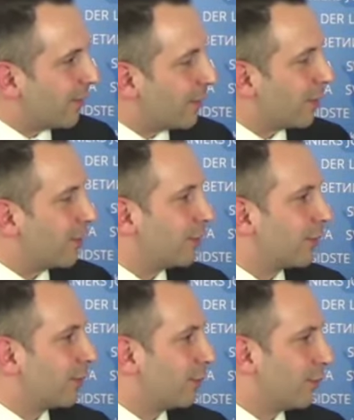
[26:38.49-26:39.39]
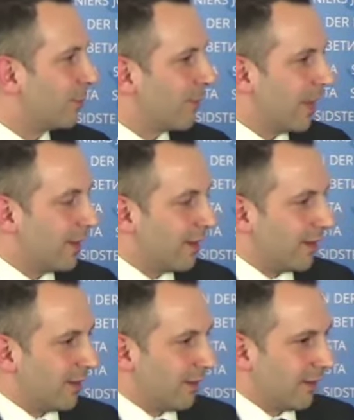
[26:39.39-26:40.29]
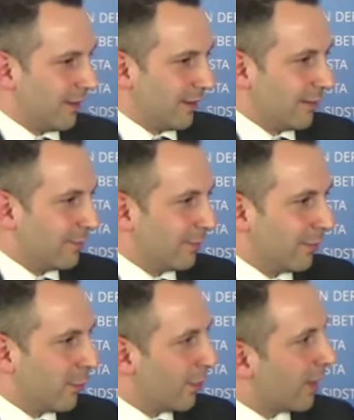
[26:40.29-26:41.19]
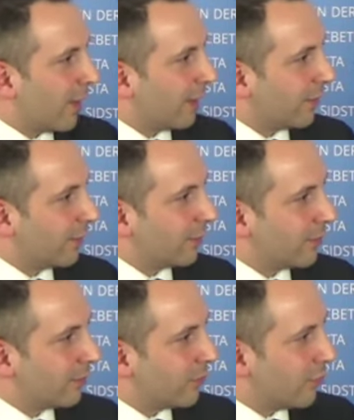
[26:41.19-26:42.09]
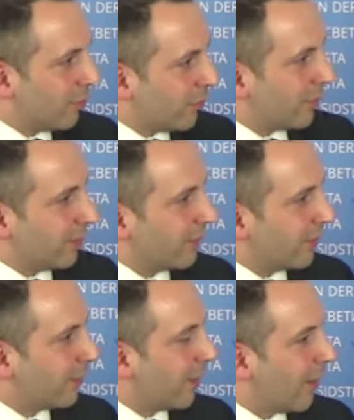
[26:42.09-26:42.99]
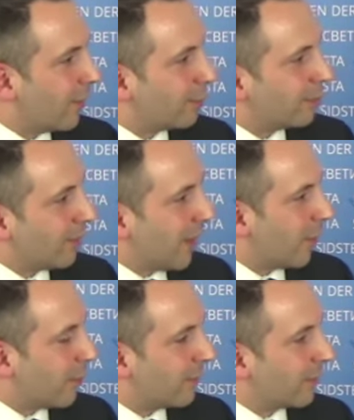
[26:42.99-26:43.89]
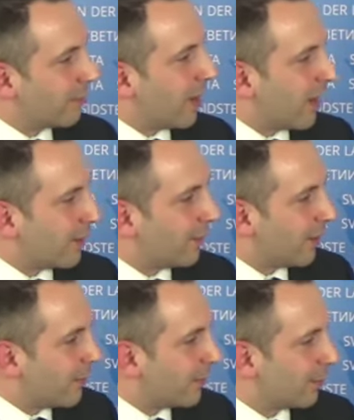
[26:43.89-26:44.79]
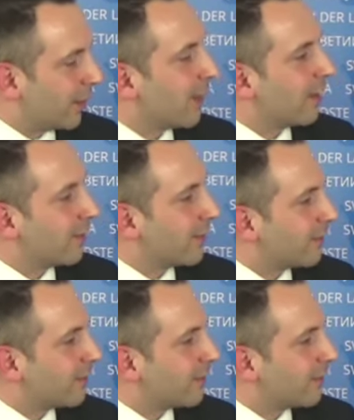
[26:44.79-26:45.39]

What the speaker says: We are used to organized churches, and how is the Baha'i faith organized?